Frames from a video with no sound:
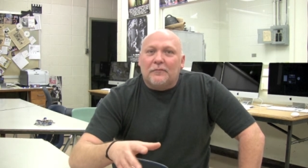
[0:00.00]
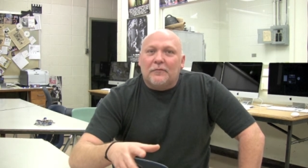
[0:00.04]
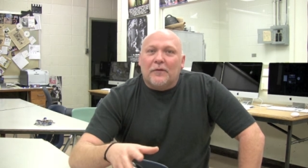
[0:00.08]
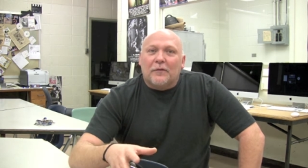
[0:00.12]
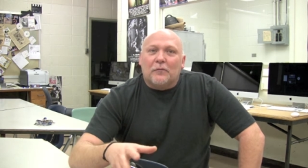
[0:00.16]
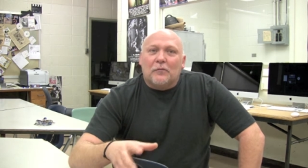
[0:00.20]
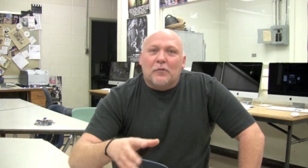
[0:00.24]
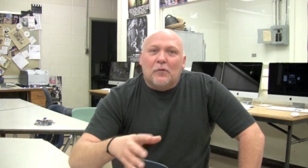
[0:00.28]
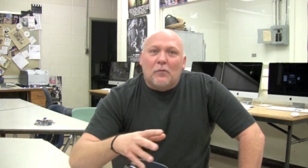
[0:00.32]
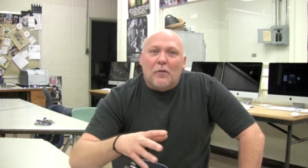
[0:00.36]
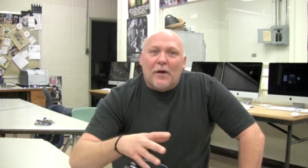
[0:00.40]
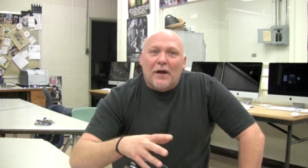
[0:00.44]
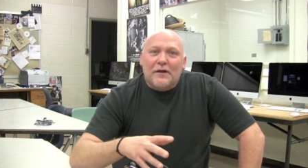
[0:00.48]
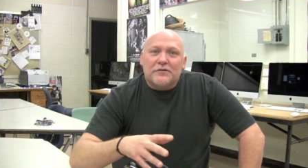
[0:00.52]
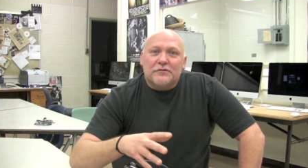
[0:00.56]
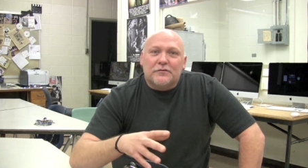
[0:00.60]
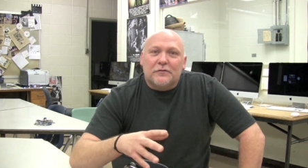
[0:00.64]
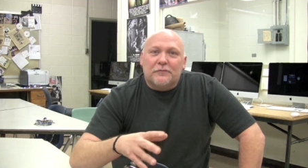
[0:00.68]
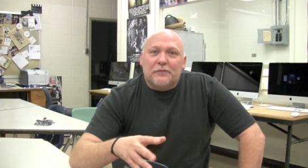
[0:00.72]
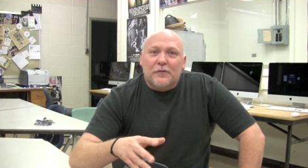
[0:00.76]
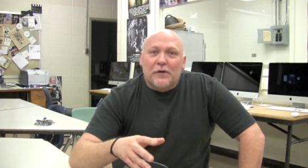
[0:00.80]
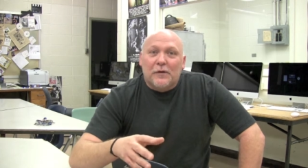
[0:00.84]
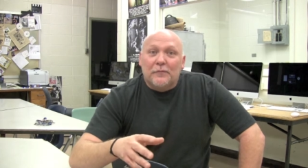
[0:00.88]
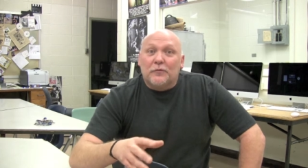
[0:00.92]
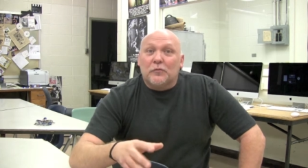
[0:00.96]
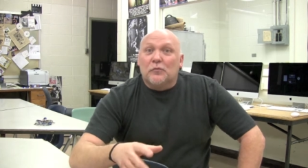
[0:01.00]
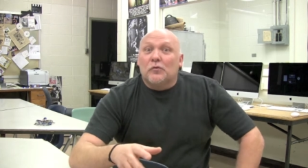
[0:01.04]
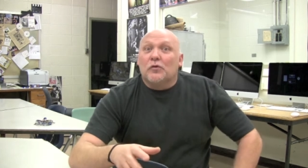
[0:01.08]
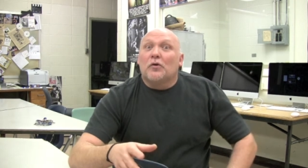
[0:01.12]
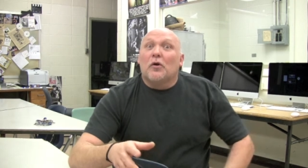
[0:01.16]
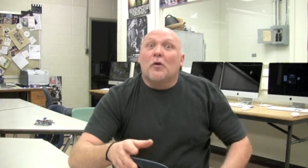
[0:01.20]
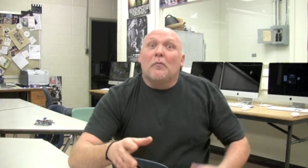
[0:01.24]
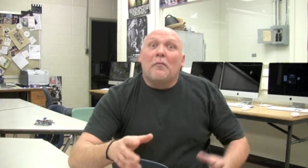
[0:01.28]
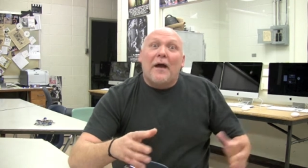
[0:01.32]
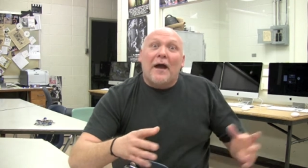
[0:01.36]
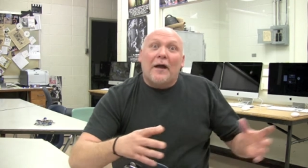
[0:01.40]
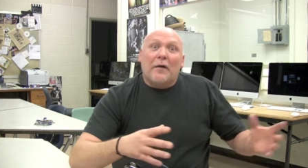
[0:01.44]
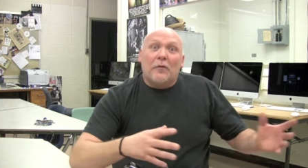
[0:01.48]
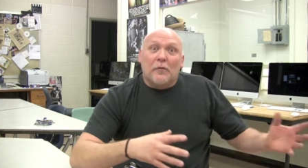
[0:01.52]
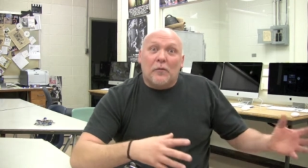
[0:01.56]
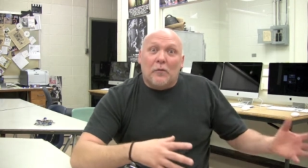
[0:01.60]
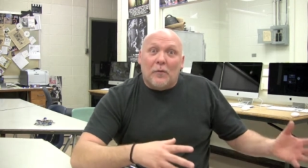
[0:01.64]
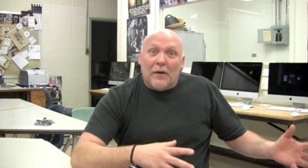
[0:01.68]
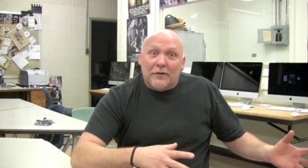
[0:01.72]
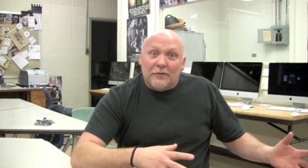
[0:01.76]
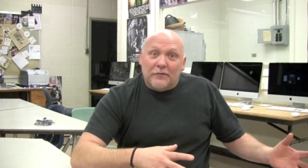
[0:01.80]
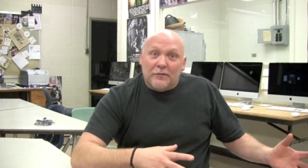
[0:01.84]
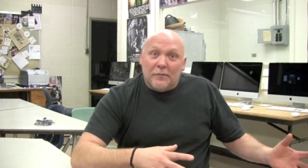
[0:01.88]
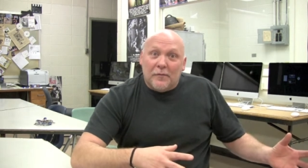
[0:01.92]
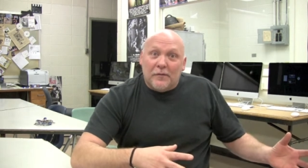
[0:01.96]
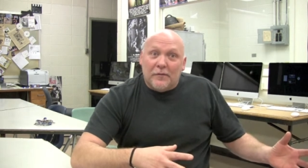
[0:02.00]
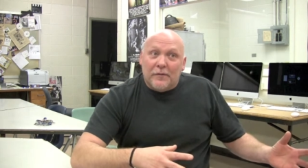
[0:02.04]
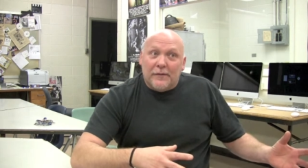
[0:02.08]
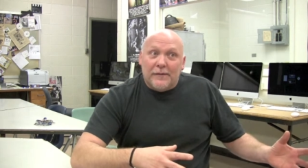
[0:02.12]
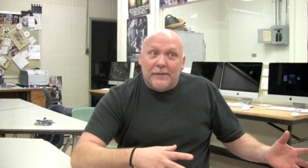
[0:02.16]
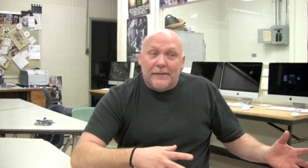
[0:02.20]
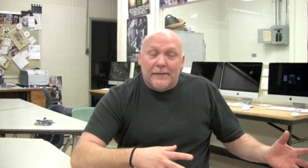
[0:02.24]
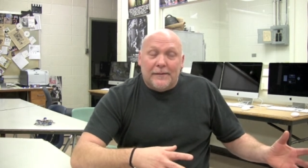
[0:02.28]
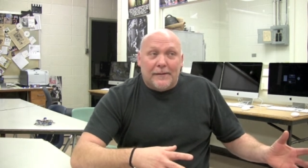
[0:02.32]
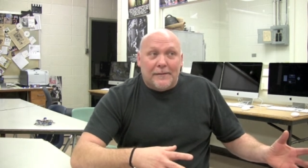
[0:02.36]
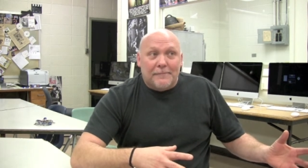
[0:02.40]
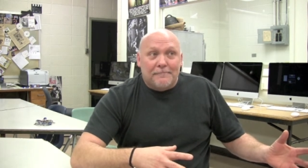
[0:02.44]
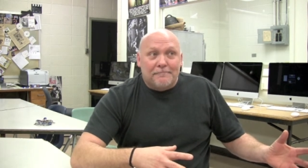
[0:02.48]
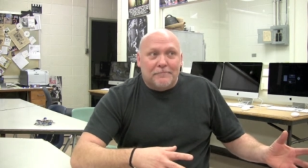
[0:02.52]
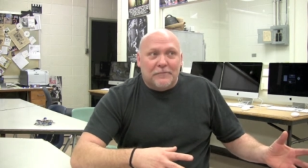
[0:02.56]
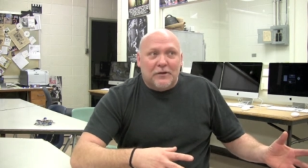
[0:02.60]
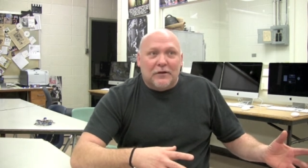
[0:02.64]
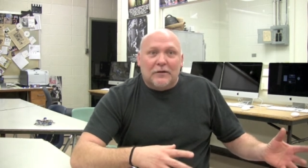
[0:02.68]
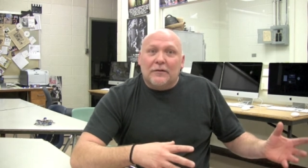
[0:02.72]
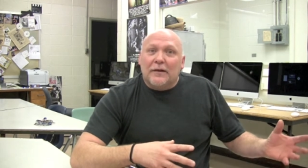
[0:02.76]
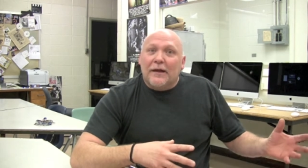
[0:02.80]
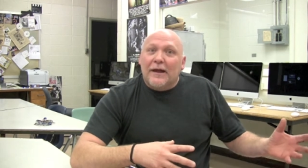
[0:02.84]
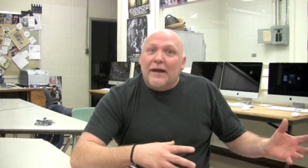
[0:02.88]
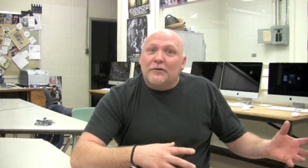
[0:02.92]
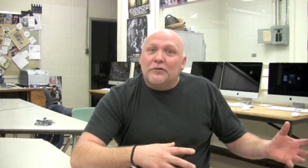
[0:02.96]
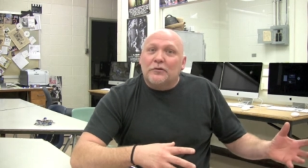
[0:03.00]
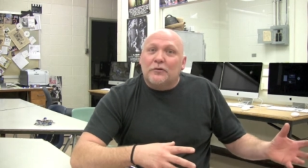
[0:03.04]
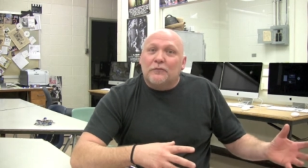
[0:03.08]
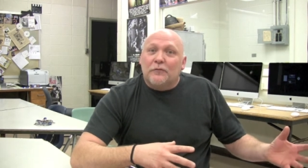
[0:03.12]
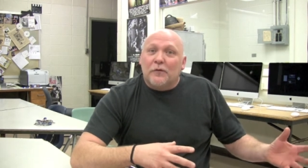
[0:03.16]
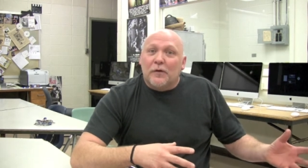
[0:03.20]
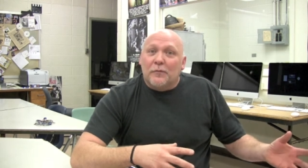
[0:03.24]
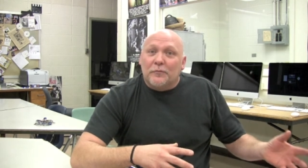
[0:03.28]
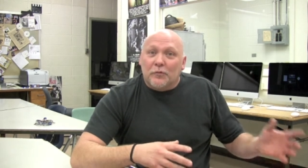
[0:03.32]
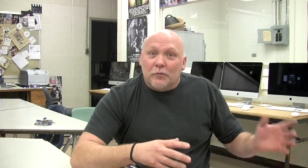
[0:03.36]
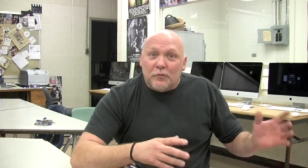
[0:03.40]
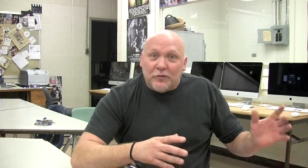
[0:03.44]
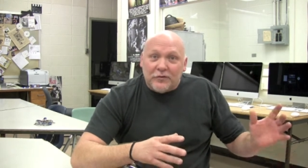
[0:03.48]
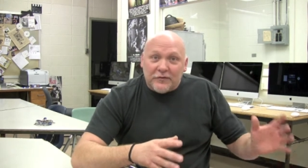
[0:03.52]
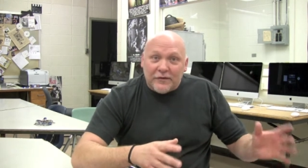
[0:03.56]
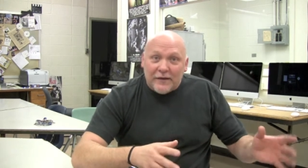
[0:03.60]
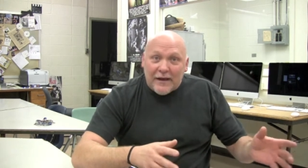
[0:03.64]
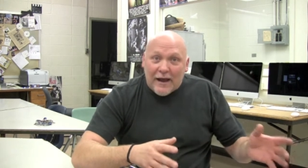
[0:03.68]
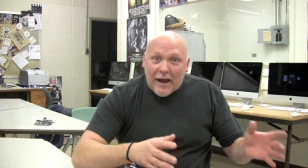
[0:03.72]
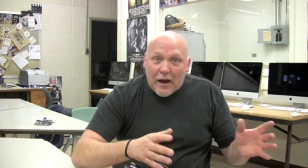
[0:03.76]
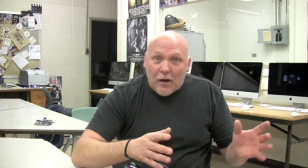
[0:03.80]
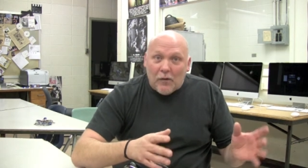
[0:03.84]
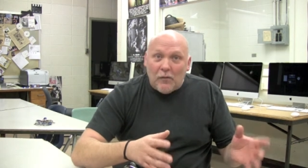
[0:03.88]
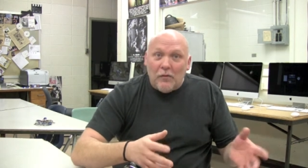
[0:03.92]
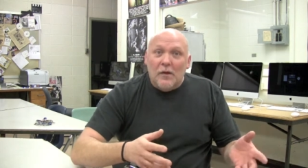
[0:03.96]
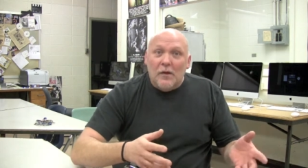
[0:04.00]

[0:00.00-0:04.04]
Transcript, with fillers: Like we'll watch the films and we'll go back and we watch some of the um, the classic films and we see how